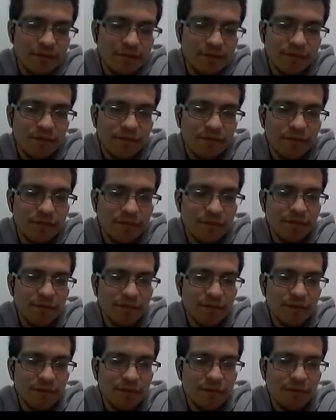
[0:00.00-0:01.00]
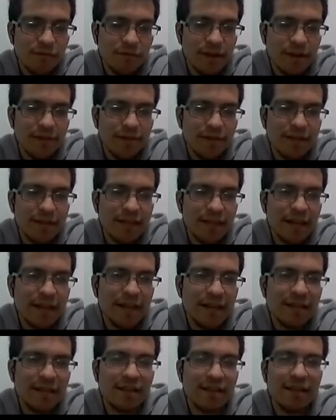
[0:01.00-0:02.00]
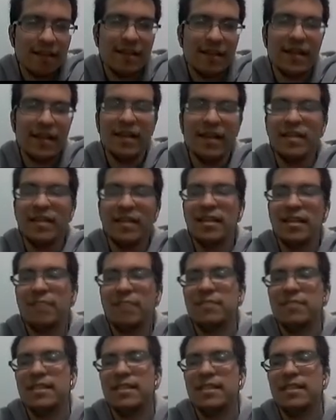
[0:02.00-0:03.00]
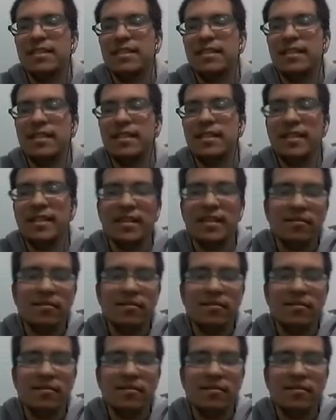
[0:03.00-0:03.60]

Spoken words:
for querying and the EMCCE.